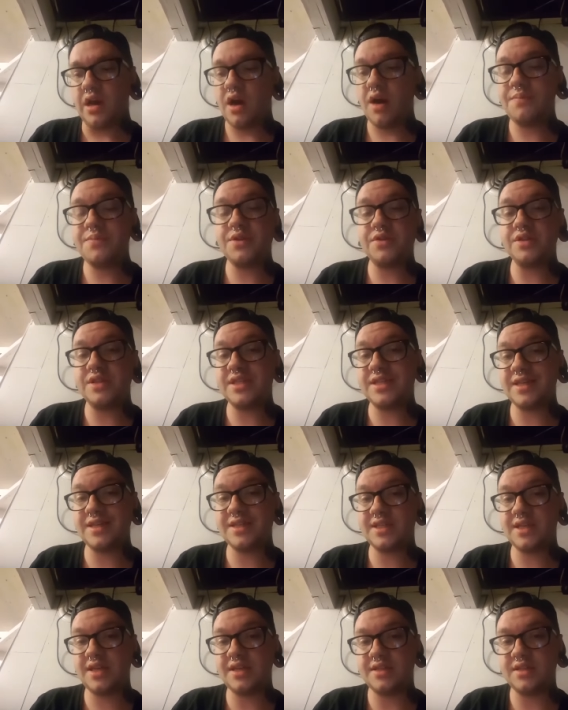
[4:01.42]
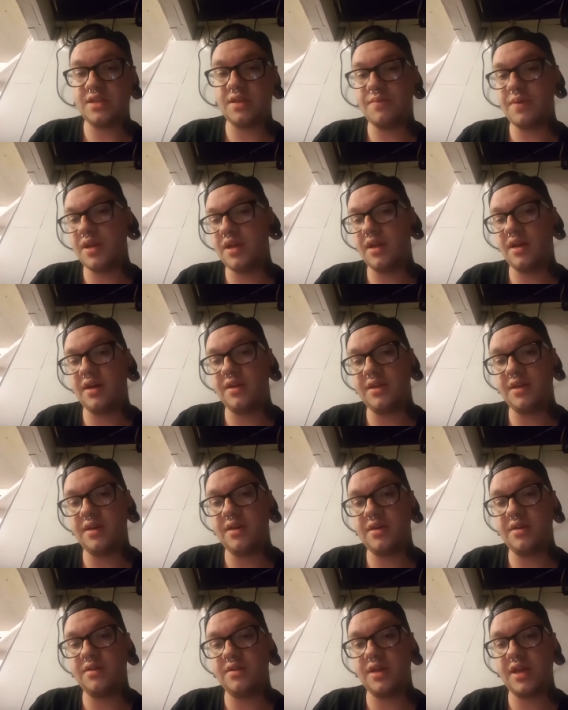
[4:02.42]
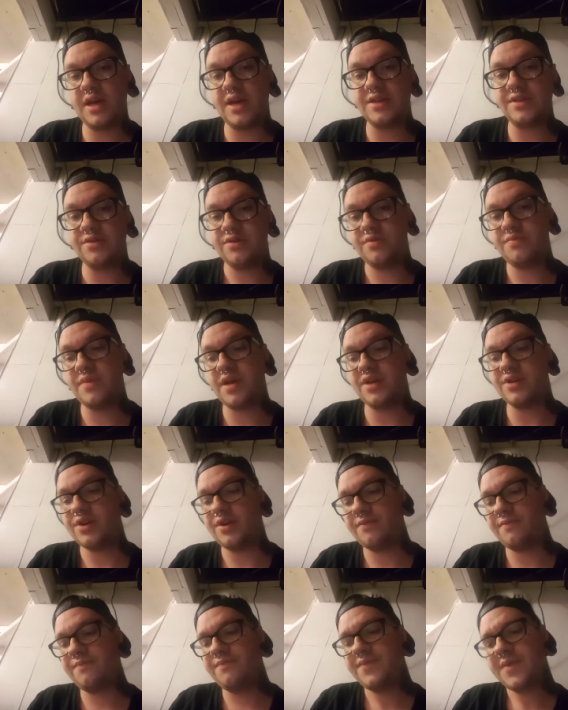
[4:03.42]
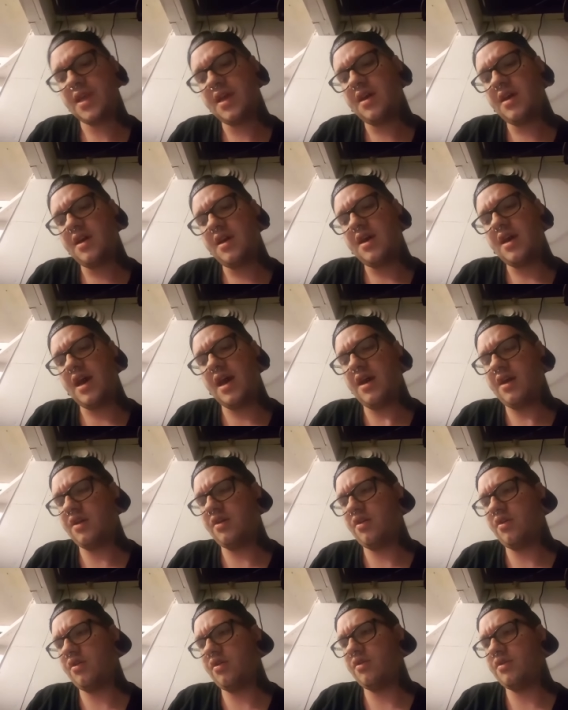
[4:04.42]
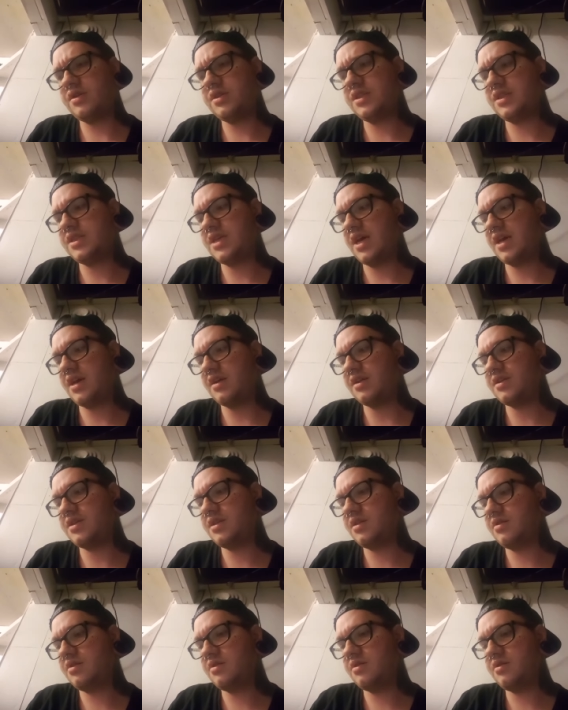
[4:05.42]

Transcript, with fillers: up to six hits depending on the uh, the caster's magic, and her second.